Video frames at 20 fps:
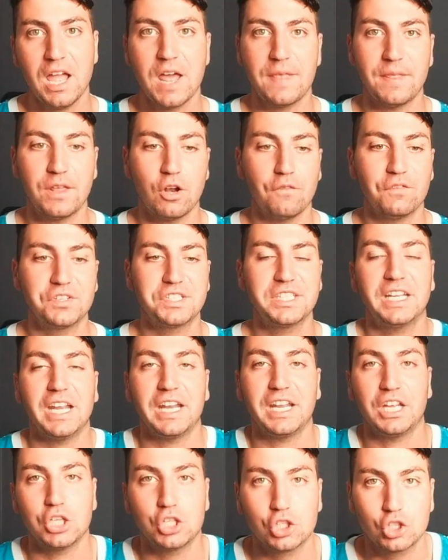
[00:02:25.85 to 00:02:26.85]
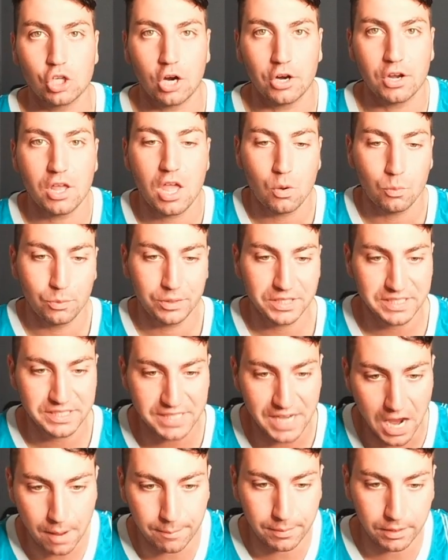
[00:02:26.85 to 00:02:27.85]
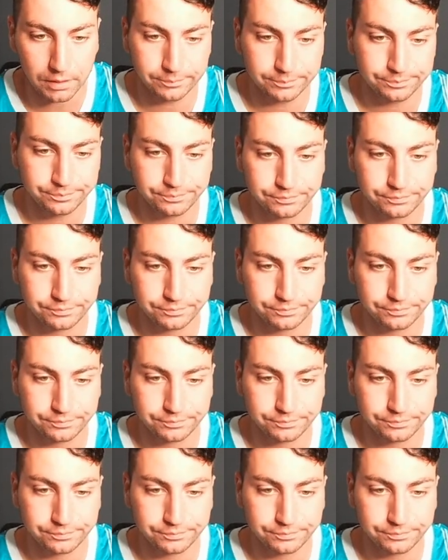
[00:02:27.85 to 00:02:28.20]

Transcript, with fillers: and then obviously getting his shot with Sauber.